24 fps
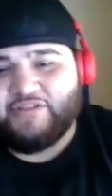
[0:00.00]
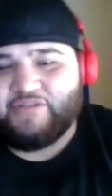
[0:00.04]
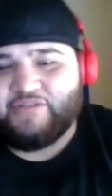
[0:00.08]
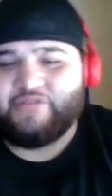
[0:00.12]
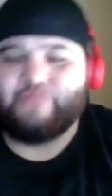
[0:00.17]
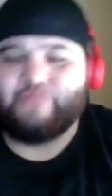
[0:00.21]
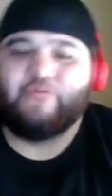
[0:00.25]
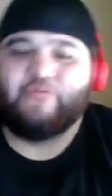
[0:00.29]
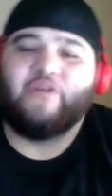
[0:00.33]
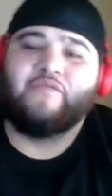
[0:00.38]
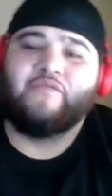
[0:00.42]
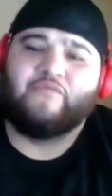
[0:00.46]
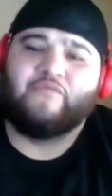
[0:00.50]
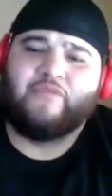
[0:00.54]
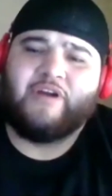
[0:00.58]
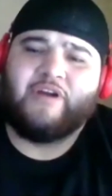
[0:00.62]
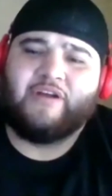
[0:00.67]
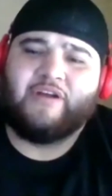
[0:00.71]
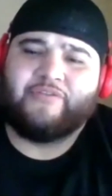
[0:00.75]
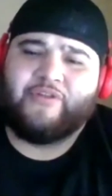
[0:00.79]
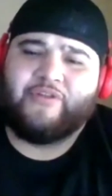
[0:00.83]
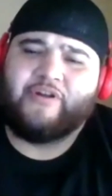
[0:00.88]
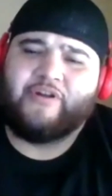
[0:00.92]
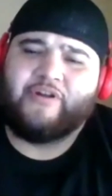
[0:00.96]
12th
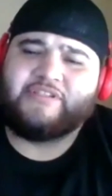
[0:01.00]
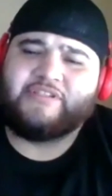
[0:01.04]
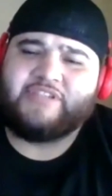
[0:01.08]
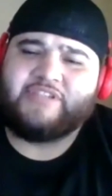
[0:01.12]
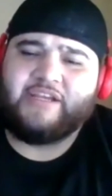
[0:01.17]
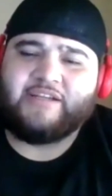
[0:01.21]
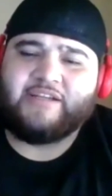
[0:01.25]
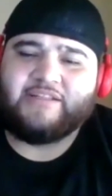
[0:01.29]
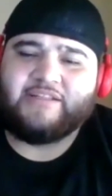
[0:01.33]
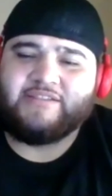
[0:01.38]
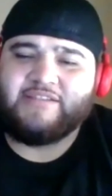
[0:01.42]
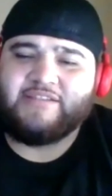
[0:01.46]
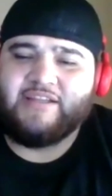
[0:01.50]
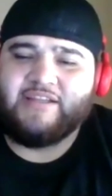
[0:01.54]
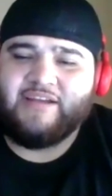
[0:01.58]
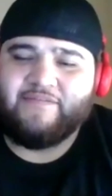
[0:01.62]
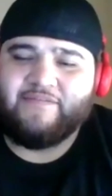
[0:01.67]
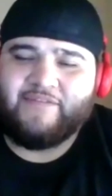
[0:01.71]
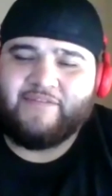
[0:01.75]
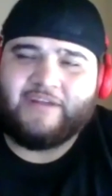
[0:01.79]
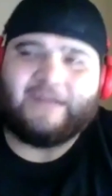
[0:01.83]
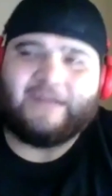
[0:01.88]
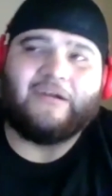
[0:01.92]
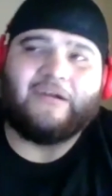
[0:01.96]
round, 30 seconds left.
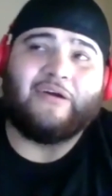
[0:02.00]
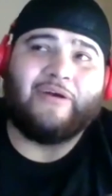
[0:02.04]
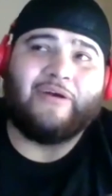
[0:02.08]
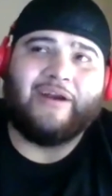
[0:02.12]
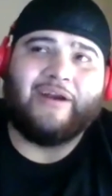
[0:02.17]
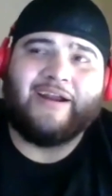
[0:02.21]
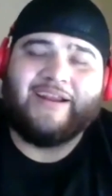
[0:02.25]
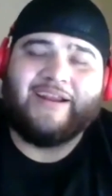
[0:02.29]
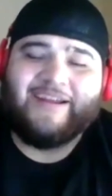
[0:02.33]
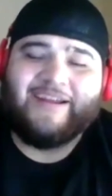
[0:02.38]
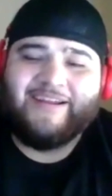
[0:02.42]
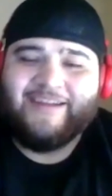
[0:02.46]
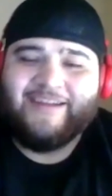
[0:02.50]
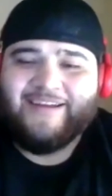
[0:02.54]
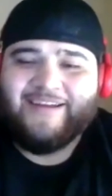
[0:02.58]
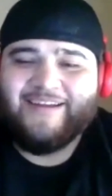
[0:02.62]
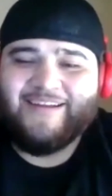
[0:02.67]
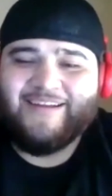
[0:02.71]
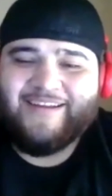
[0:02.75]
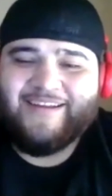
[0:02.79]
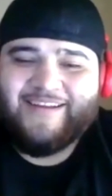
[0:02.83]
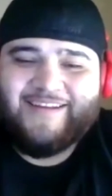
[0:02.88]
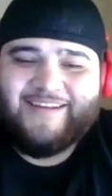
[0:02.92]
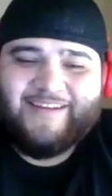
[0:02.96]
Like, all right,
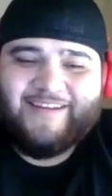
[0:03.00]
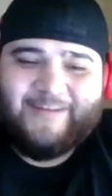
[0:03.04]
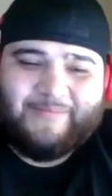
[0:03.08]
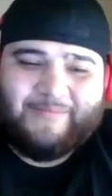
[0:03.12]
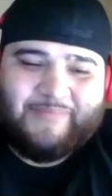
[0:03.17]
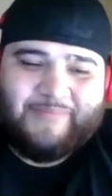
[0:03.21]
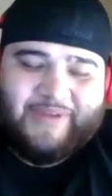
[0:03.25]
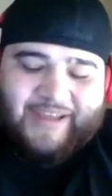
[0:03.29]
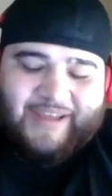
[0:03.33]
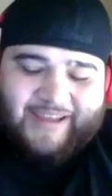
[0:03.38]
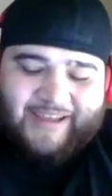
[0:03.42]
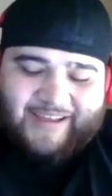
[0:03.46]
bet.